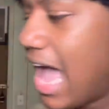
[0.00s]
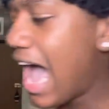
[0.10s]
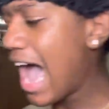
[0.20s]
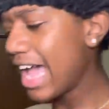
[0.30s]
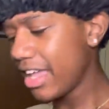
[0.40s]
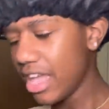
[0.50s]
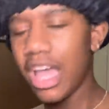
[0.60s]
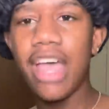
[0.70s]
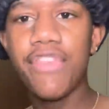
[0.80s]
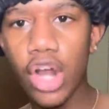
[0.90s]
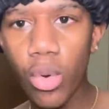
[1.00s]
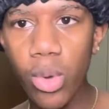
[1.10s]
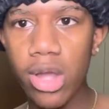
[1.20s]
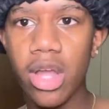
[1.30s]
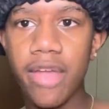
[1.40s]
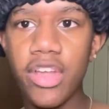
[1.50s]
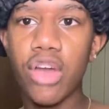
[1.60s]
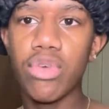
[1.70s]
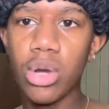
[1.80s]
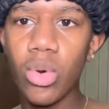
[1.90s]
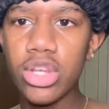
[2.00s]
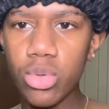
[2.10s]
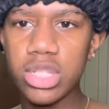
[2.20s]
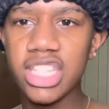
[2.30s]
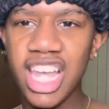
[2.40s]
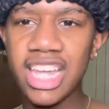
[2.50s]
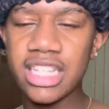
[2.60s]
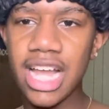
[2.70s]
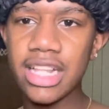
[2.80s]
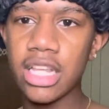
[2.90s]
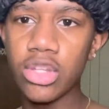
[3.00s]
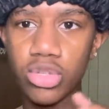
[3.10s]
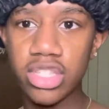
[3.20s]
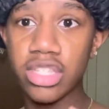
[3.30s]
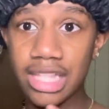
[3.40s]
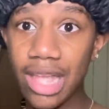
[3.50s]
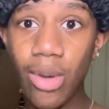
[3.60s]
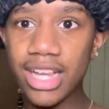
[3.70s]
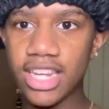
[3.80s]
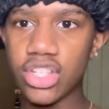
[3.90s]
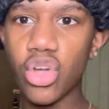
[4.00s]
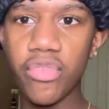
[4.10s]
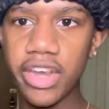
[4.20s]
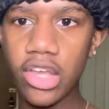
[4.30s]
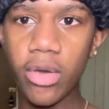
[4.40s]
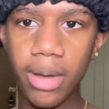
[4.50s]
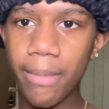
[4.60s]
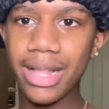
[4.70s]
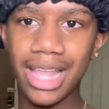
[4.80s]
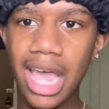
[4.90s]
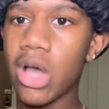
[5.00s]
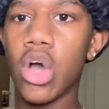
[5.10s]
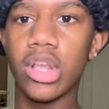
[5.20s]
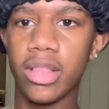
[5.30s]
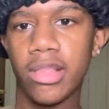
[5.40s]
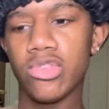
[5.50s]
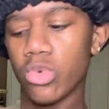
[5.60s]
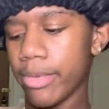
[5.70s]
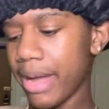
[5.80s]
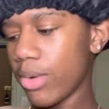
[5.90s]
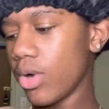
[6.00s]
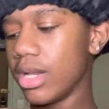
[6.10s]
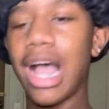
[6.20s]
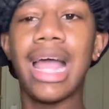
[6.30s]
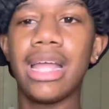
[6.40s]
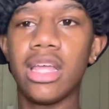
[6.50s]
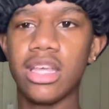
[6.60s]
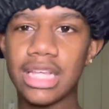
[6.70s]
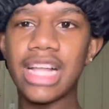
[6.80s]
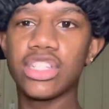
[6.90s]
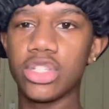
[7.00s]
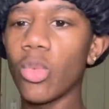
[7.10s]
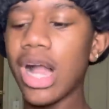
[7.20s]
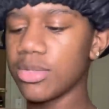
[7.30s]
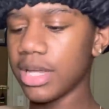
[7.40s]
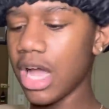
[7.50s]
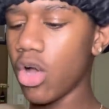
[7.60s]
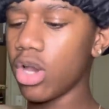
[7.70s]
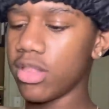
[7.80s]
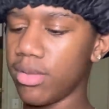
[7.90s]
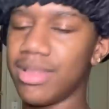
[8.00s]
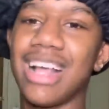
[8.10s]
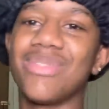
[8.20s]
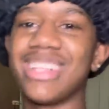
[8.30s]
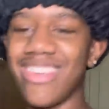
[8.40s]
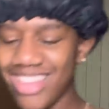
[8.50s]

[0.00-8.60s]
I if you're a if you're a real one, you will stay inside. You'll stay watching this whole video, but I'm about to count all of these one by one. All right, y'all just watch me count all of them. Not me stop.